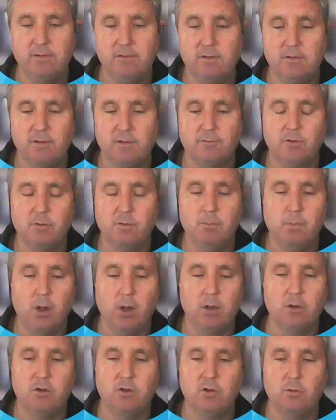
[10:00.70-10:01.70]
different
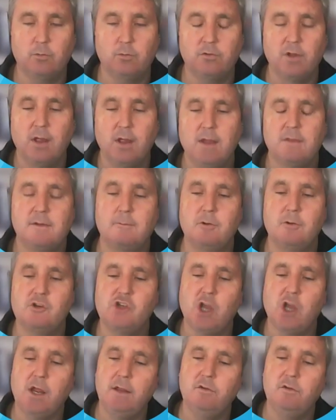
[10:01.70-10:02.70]
molecules that would
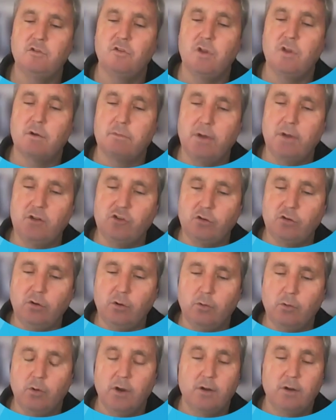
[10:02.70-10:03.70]
change the
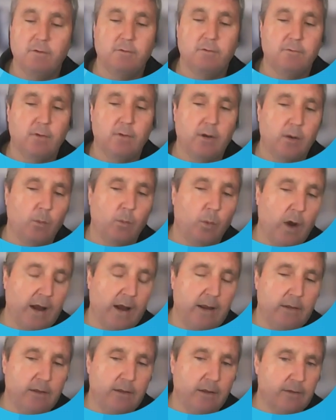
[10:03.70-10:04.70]
original
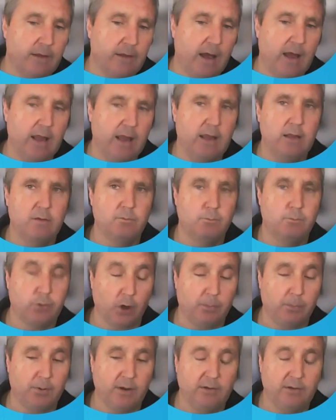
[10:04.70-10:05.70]
way that
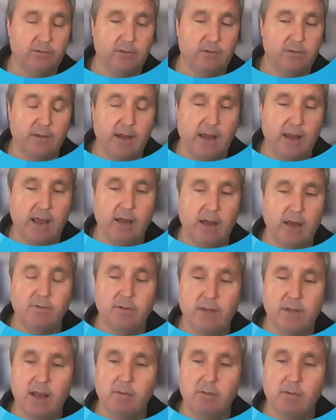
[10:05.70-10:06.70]
properties that they have,
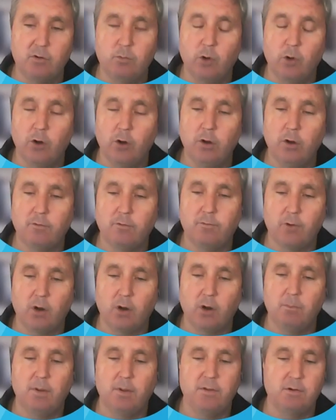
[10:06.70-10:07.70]
and they would work
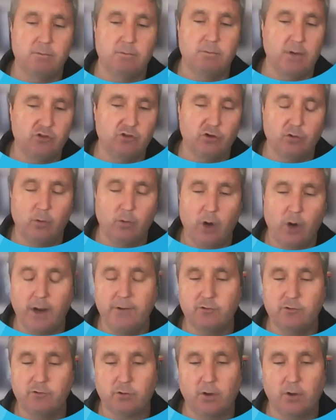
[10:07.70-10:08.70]
from the original
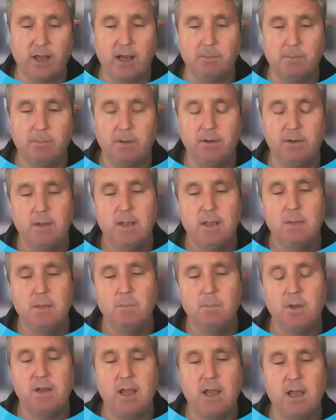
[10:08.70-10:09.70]
hydrocarbon,
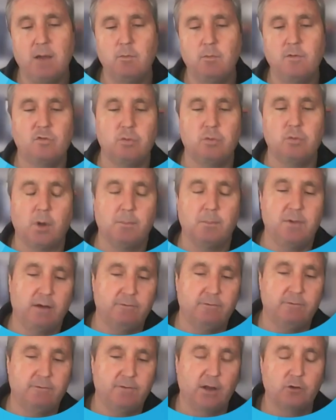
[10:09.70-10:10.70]
but now we've swapped
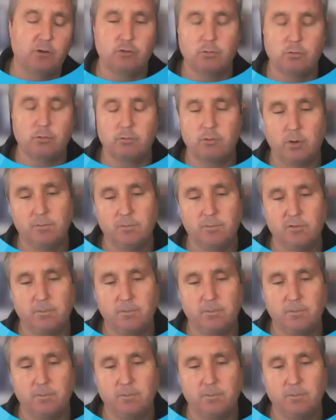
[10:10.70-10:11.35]
out functional groups.